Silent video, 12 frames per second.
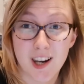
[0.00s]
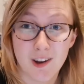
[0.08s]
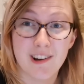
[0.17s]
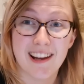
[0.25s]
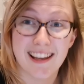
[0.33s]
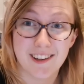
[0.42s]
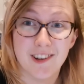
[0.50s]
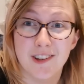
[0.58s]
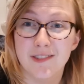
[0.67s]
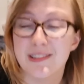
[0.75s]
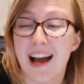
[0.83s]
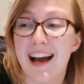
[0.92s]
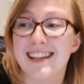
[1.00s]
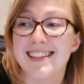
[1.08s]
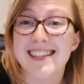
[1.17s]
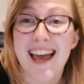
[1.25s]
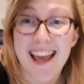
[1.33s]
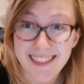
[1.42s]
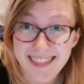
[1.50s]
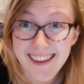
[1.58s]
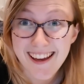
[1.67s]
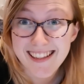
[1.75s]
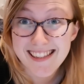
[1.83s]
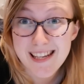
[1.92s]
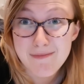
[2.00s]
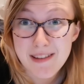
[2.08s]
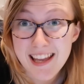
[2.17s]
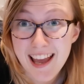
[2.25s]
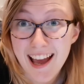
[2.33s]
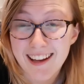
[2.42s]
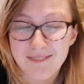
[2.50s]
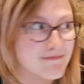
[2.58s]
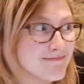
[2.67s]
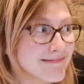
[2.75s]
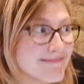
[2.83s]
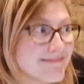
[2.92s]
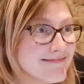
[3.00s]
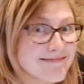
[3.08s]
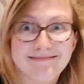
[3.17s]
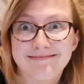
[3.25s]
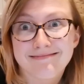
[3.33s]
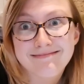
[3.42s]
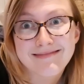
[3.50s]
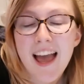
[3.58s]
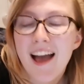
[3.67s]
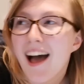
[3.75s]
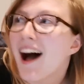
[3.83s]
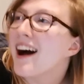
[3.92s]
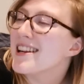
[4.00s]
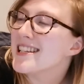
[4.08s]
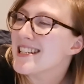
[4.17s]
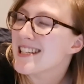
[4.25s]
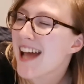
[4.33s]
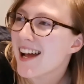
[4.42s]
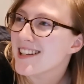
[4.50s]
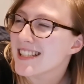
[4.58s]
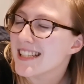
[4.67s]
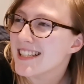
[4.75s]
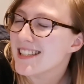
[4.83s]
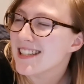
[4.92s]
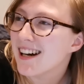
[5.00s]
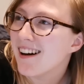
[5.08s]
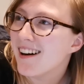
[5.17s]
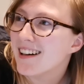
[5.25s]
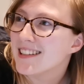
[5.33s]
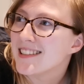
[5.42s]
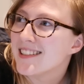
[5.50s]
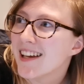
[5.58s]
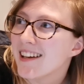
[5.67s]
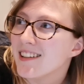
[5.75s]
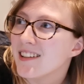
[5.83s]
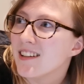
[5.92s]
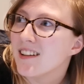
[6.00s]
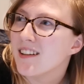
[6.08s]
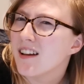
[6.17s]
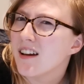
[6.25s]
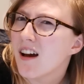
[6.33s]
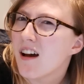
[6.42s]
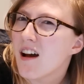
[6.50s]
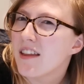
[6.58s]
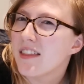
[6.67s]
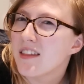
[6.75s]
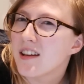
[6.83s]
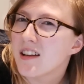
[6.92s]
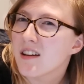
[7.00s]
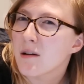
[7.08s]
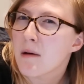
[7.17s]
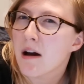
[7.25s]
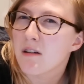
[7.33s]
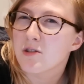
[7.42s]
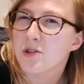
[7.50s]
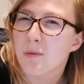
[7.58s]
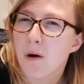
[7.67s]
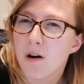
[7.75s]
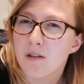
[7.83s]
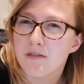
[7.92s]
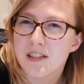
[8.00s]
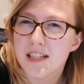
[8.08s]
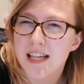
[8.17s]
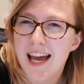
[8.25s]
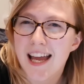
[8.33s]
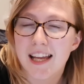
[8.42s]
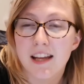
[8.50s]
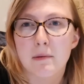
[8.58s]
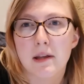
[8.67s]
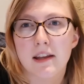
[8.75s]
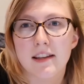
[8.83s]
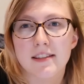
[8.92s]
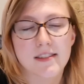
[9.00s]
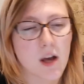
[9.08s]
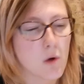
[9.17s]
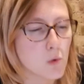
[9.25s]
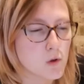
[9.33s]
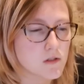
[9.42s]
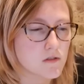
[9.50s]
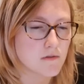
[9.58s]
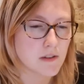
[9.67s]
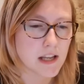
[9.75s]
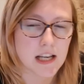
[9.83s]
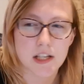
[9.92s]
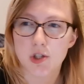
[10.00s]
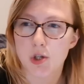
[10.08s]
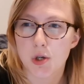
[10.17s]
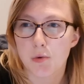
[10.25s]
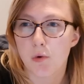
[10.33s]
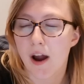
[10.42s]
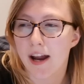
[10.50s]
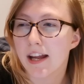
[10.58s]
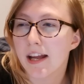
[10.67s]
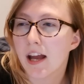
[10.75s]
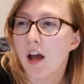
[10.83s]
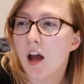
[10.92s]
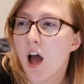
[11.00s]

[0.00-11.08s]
logging off at 10:30 p.m. I didn't actually start until I think about 12 today because I wasn't feeling too great.